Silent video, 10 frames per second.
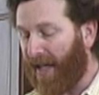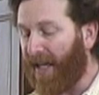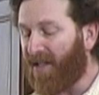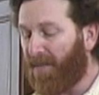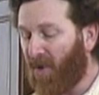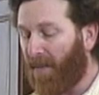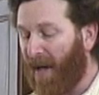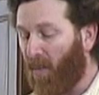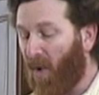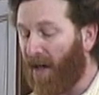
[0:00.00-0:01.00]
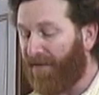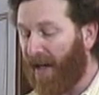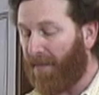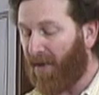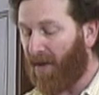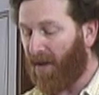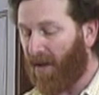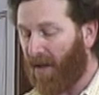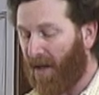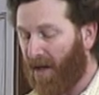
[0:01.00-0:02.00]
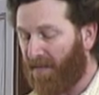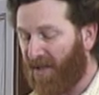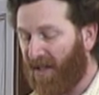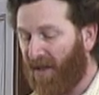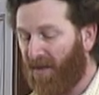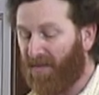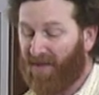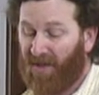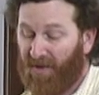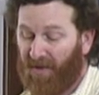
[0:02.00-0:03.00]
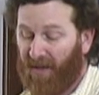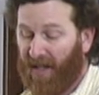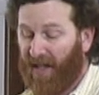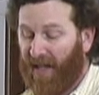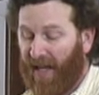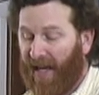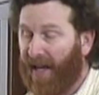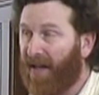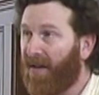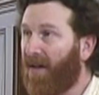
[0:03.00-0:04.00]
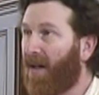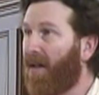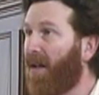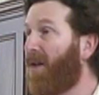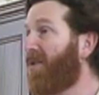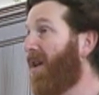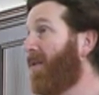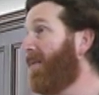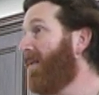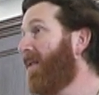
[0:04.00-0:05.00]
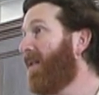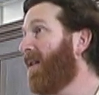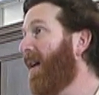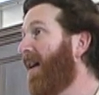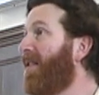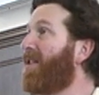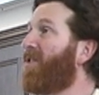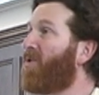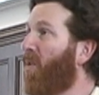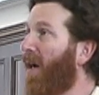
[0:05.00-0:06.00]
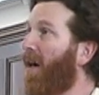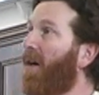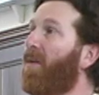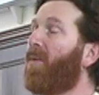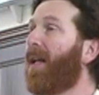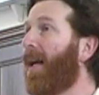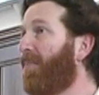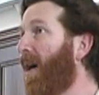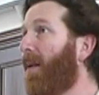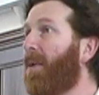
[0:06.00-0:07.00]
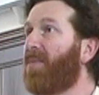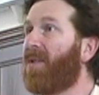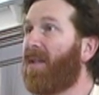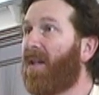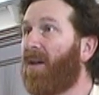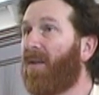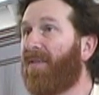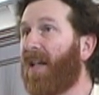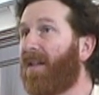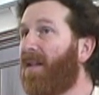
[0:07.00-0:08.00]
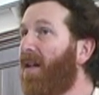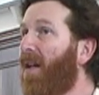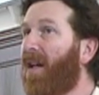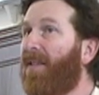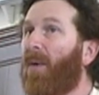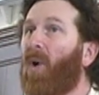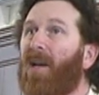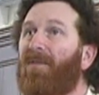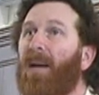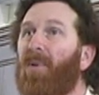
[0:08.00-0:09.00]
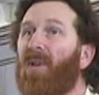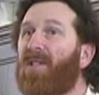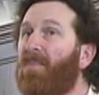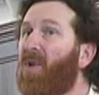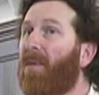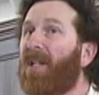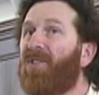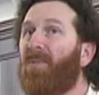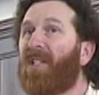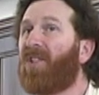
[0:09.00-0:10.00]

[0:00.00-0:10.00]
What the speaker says: gets absorbed by water vapor, CO2, and ozone. And this is where we get problems. You know, if that water vapor is absorbing too much